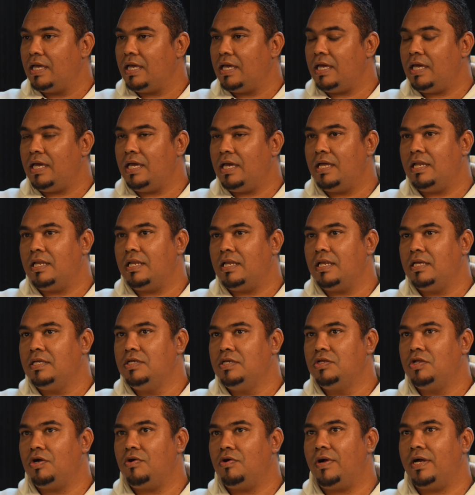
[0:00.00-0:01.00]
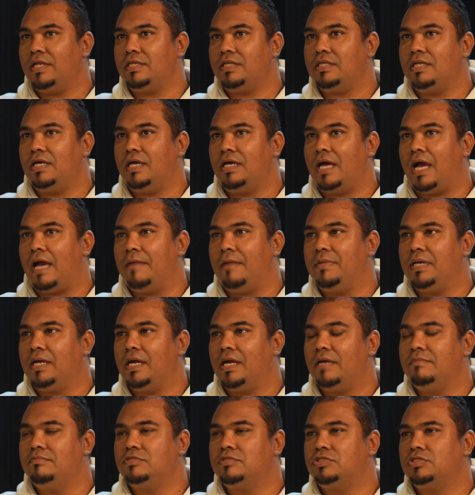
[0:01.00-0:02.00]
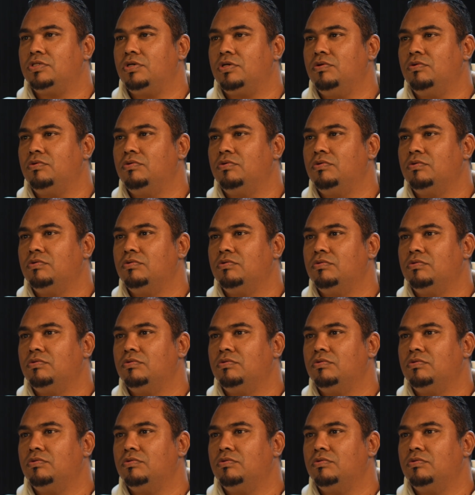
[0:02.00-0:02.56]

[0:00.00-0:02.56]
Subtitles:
And you know what, I became so